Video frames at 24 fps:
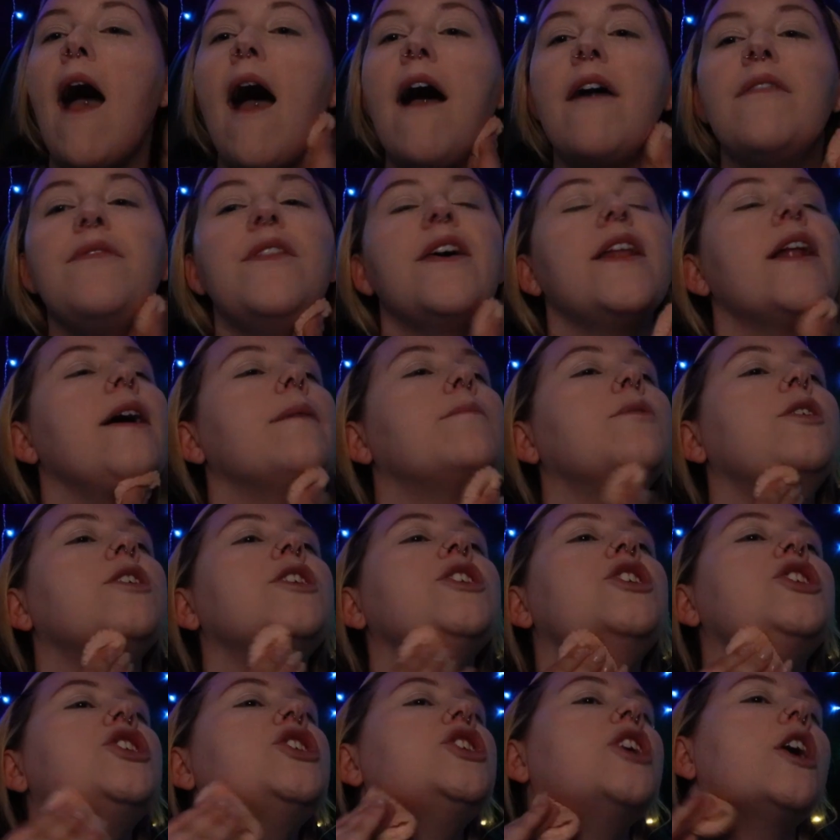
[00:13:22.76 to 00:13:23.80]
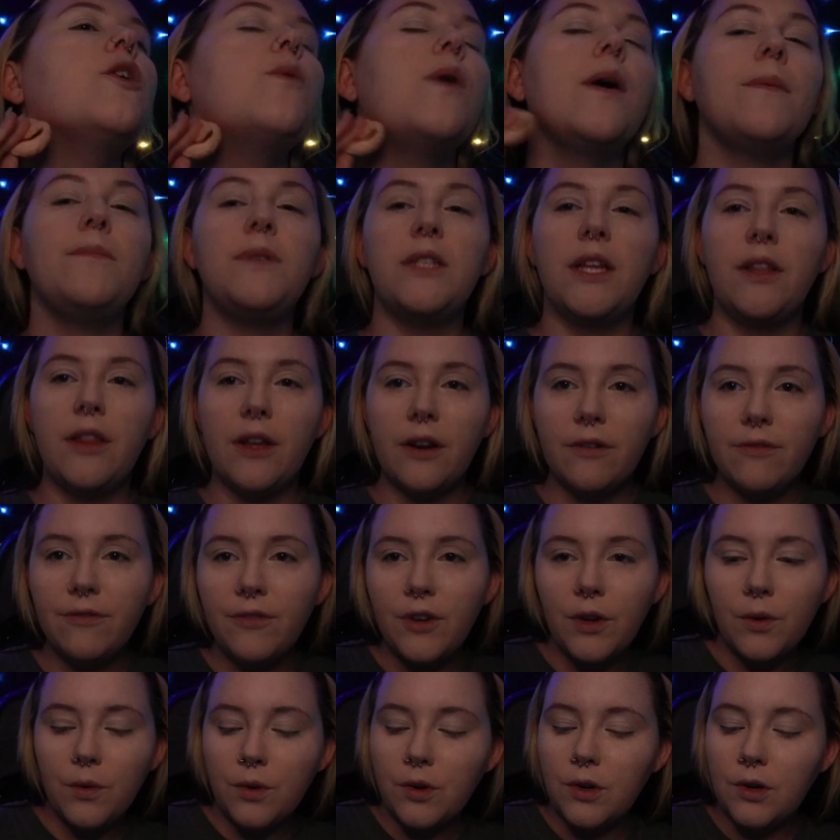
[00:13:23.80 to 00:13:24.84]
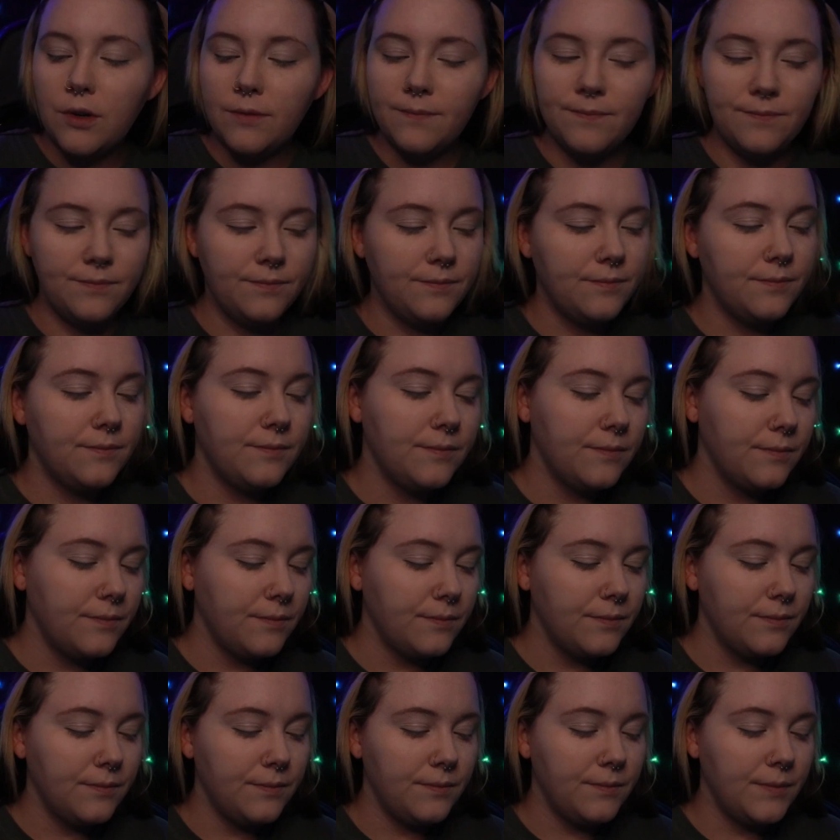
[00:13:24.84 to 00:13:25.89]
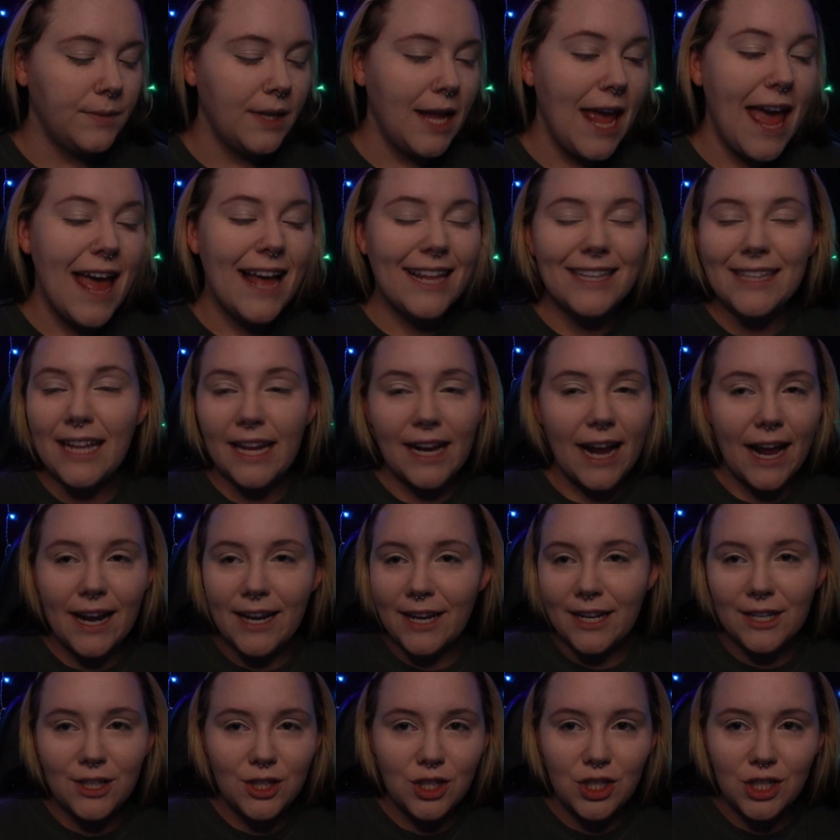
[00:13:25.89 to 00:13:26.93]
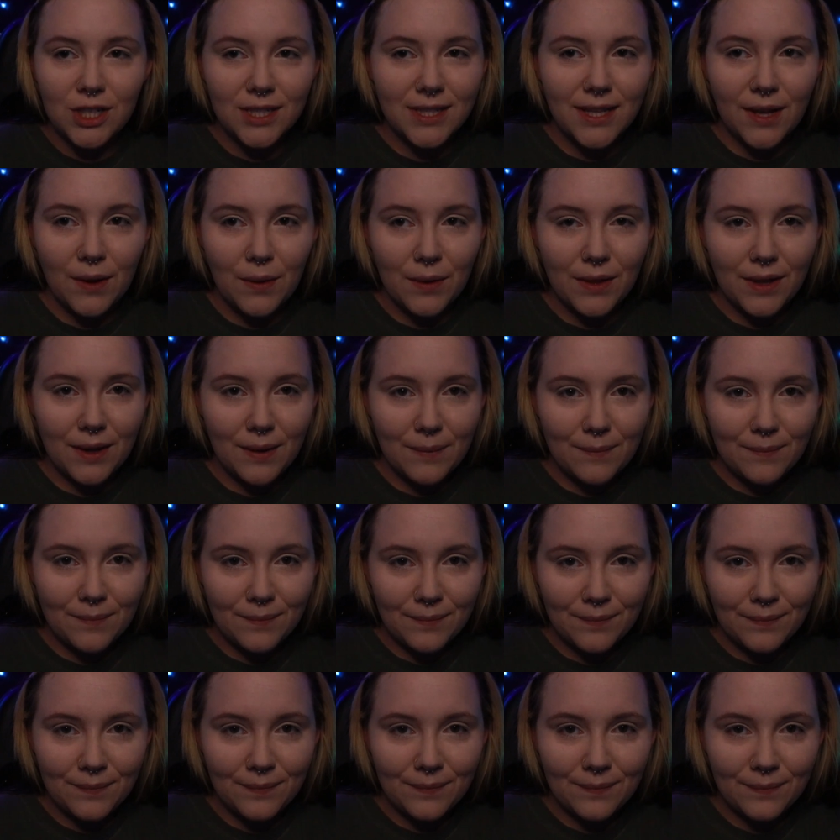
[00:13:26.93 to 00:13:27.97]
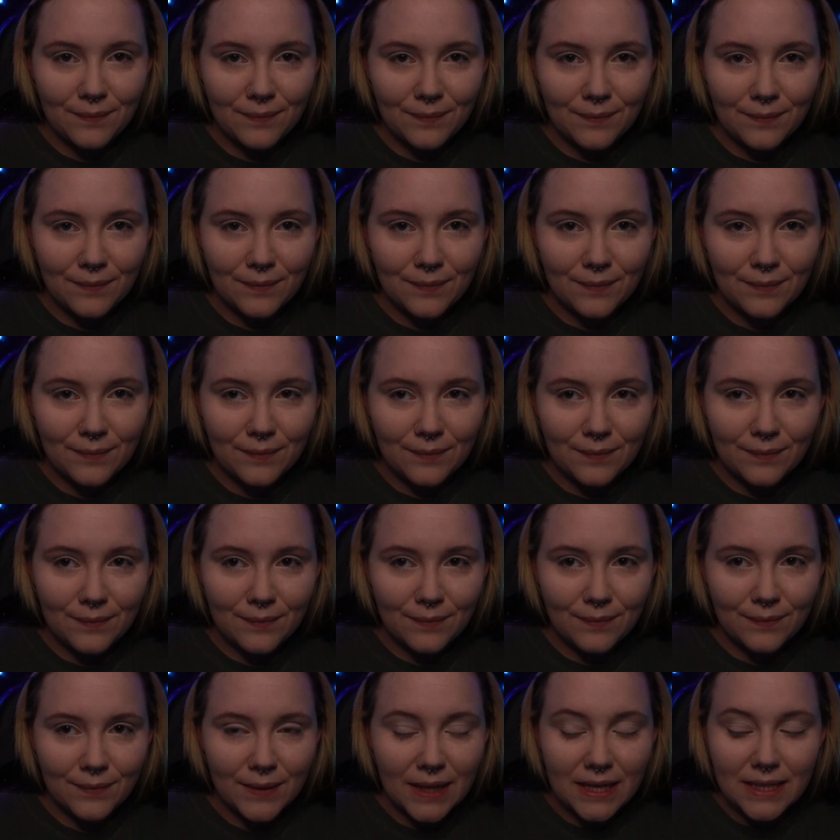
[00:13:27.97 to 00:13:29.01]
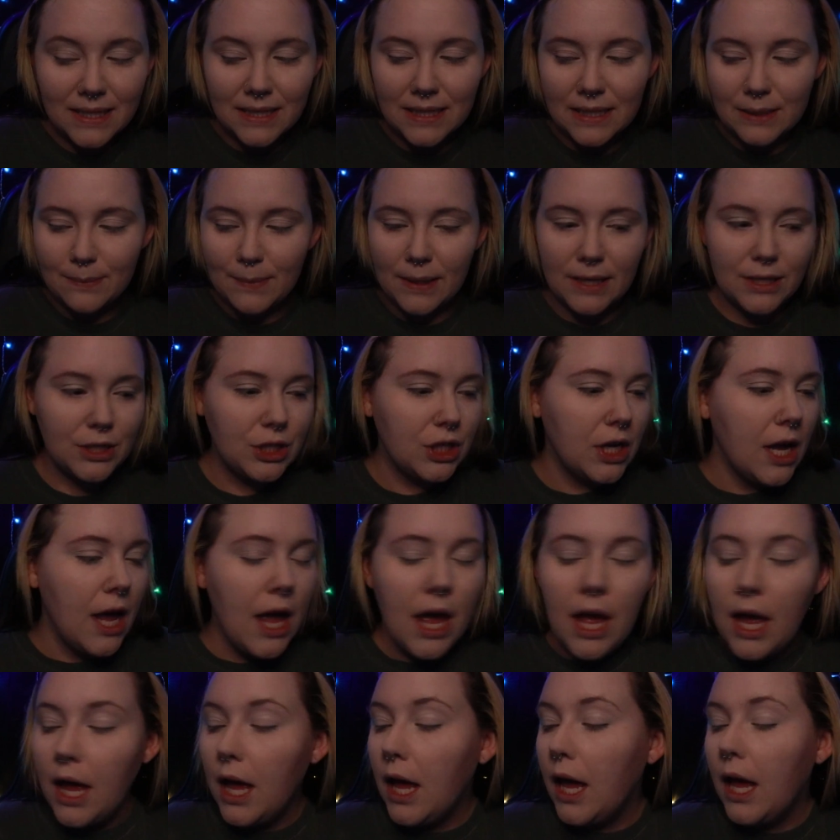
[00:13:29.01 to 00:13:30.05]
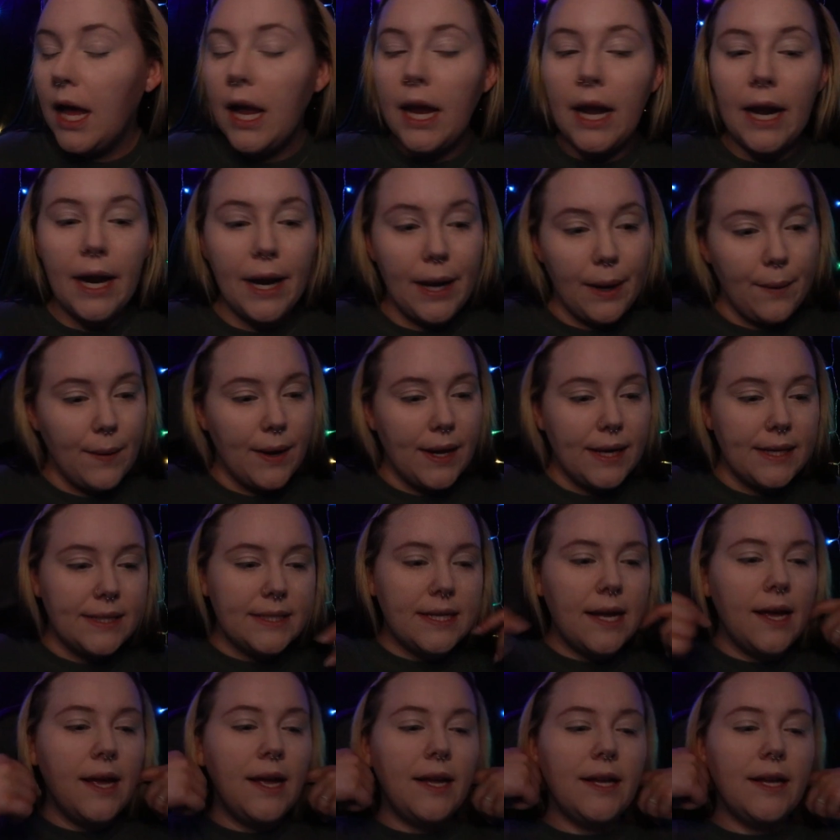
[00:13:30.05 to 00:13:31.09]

and then I'm gonna show up to their funeral like I didn't just kill them. Suspicious. Anyways,